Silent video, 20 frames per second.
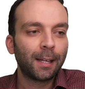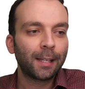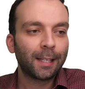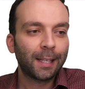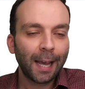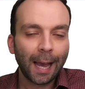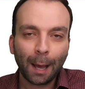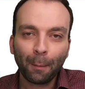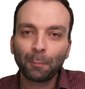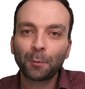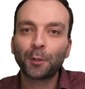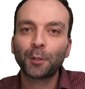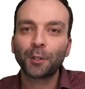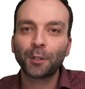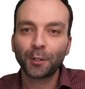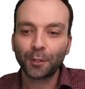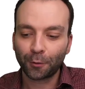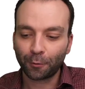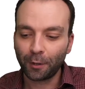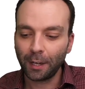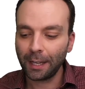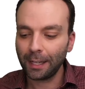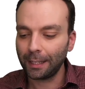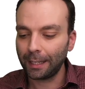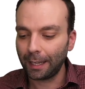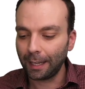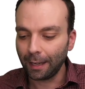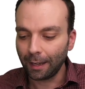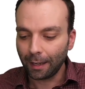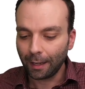captures
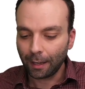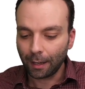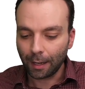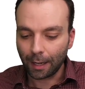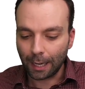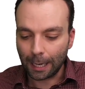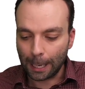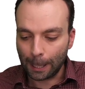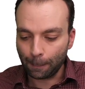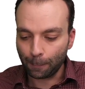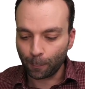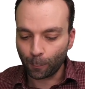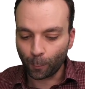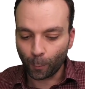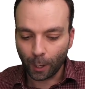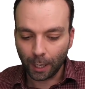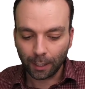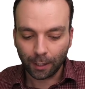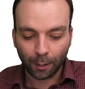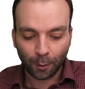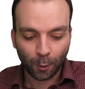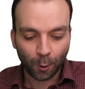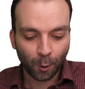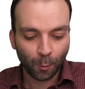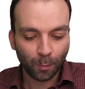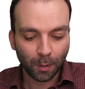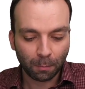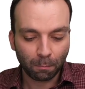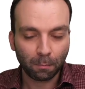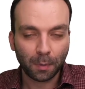really what a
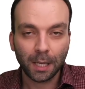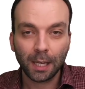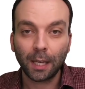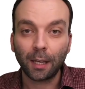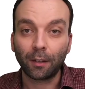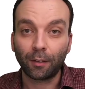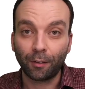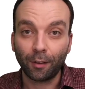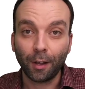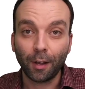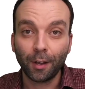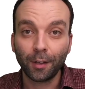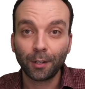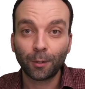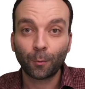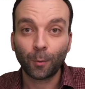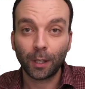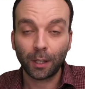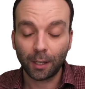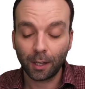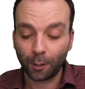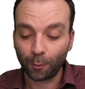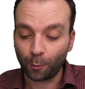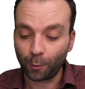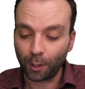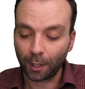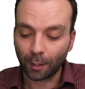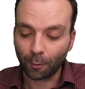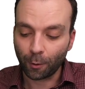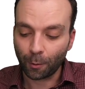human being does when they're
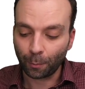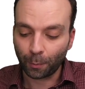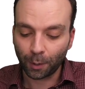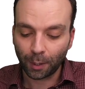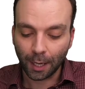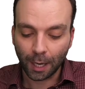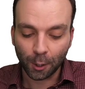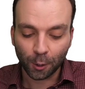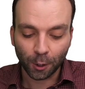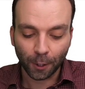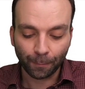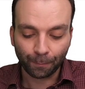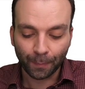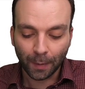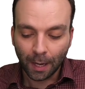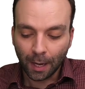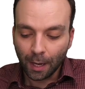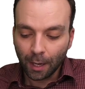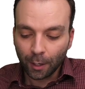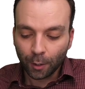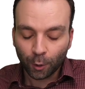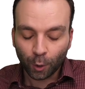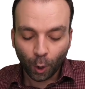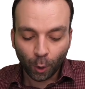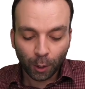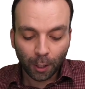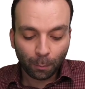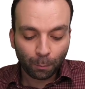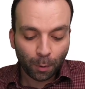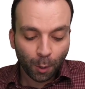doing computation. So
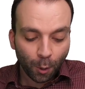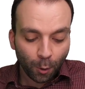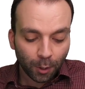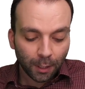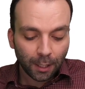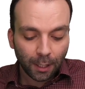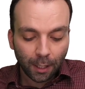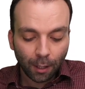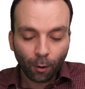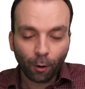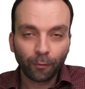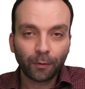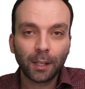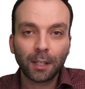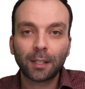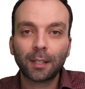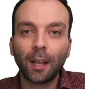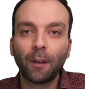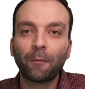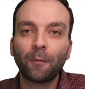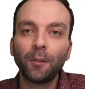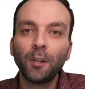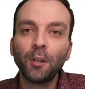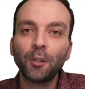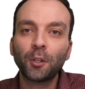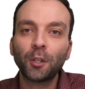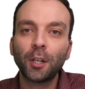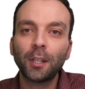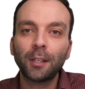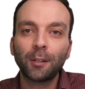the beauty of this
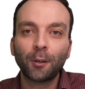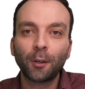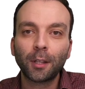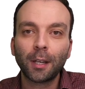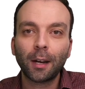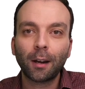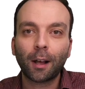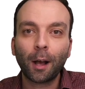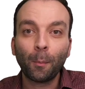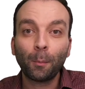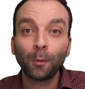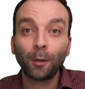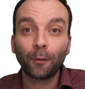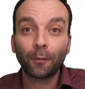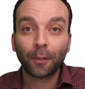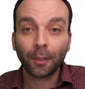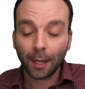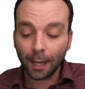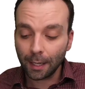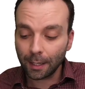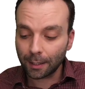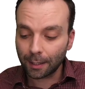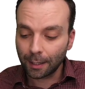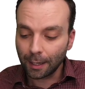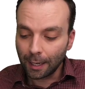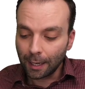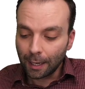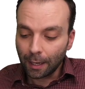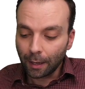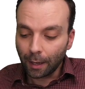definition, there are a couple of things.
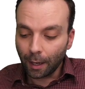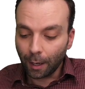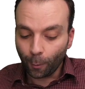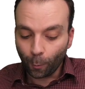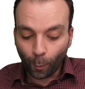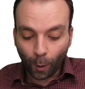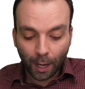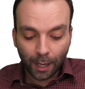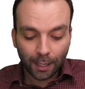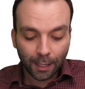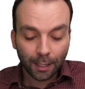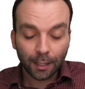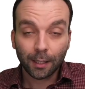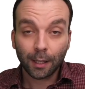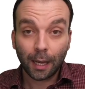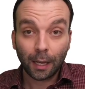One is